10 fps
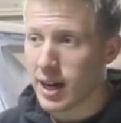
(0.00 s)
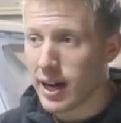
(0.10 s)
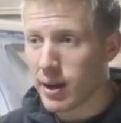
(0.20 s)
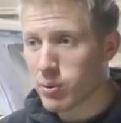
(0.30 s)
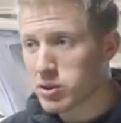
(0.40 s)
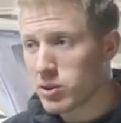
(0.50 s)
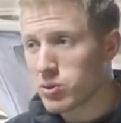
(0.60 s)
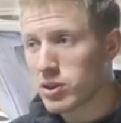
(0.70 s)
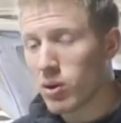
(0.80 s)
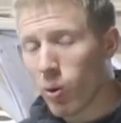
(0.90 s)
I was
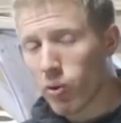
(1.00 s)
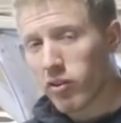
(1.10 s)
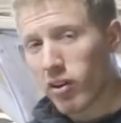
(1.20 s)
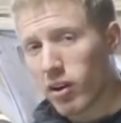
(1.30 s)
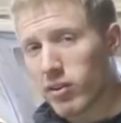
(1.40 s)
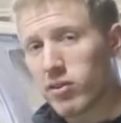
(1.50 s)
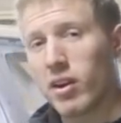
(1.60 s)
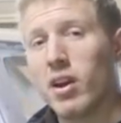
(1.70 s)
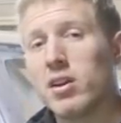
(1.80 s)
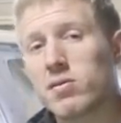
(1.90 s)
using hole saws
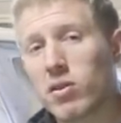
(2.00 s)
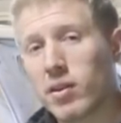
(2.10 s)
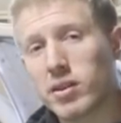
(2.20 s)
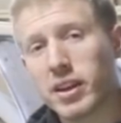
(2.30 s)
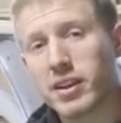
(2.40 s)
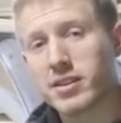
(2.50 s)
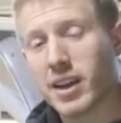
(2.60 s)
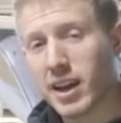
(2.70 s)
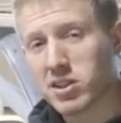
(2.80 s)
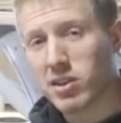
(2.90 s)
for everything because
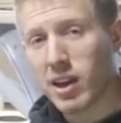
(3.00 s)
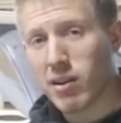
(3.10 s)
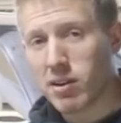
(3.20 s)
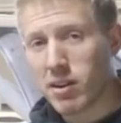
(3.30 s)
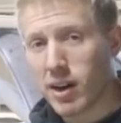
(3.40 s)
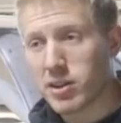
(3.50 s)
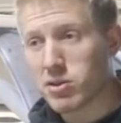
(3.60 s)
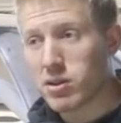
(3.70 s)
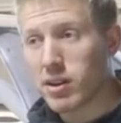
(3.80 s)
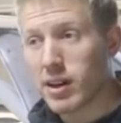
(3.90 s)
I actually have a
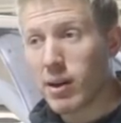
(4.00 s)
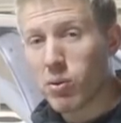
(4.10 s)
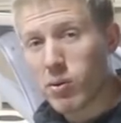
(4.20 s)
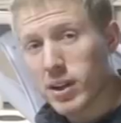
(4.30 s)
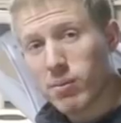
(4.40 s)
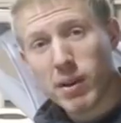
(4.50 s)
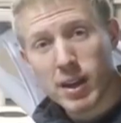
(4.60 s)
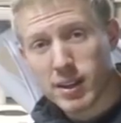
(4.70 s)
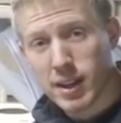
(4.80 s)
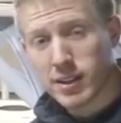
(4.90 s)
notcher, and I would
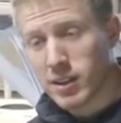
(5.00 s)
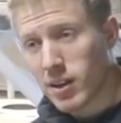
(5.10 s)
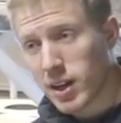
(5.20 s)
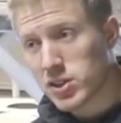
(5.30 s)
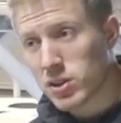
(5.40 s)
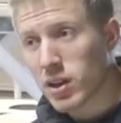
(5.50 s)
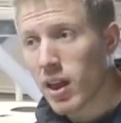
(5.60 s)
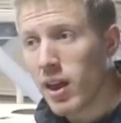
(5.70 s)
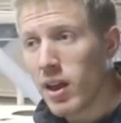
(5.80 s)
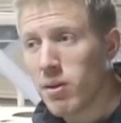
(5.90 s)
recommend getting a
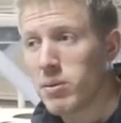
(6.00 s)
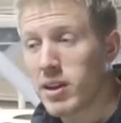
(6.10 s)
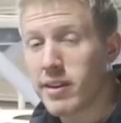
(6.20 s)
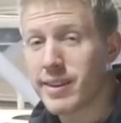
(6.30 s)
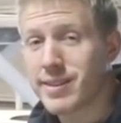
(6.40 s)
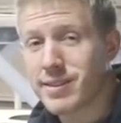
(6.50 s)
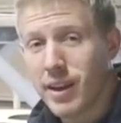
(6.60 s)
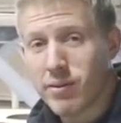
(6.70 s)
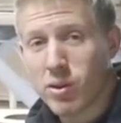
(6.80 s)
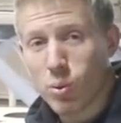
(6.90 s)
notcher because it
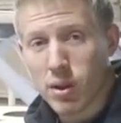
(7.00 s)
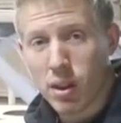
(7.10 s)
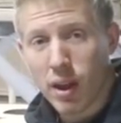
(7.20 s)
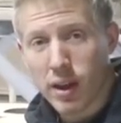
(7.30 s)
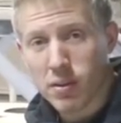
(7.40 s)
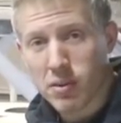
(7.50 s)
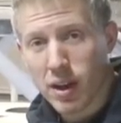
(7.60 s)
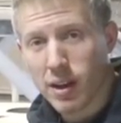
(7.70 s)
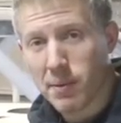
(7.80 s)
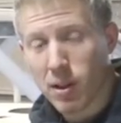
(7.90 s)
saves you a lot of
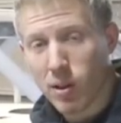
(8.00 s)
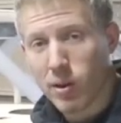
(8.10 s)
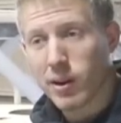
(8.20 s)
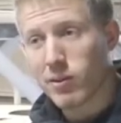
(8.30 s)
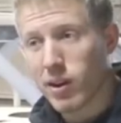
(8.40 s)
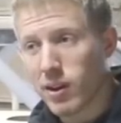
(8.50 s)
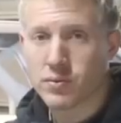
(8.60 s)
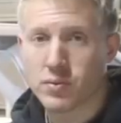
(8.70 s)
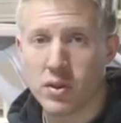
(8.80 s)
time in the long run.